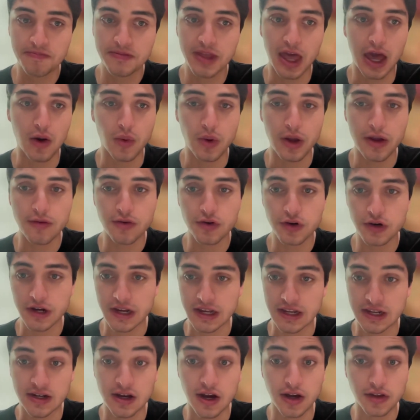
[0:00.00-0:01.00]
However,
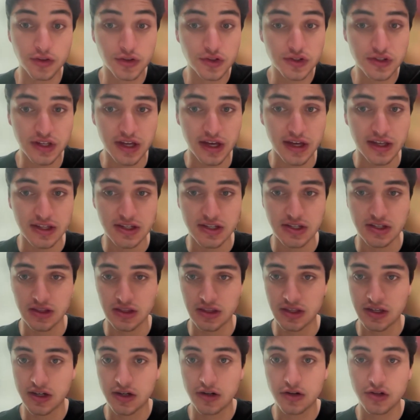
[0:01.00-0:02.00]
in other states,
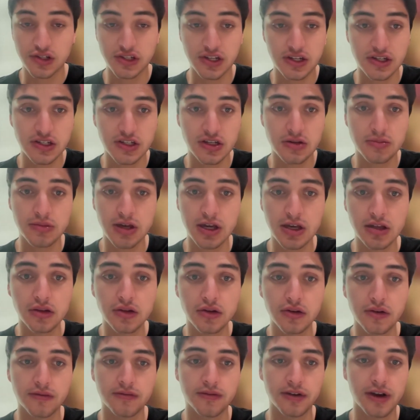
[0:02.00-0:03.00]
their system may
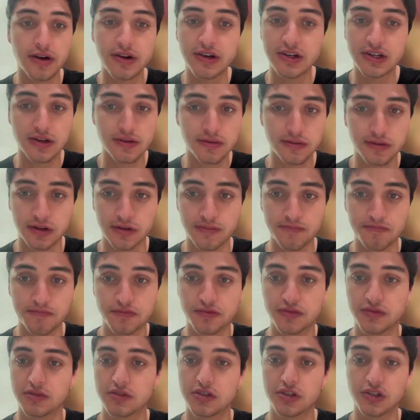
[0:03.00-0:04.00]
look very different
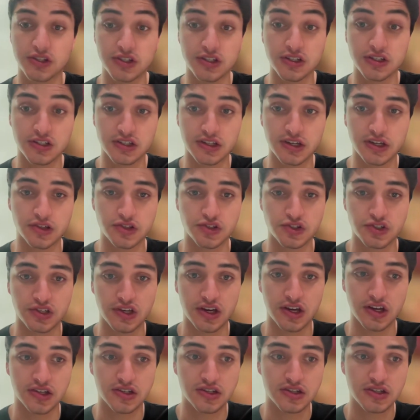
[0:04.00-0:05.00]
to
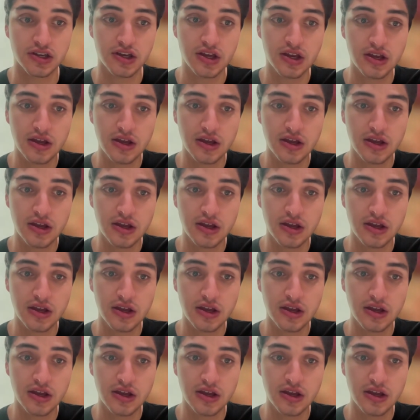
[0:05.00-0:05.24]
CCHCS.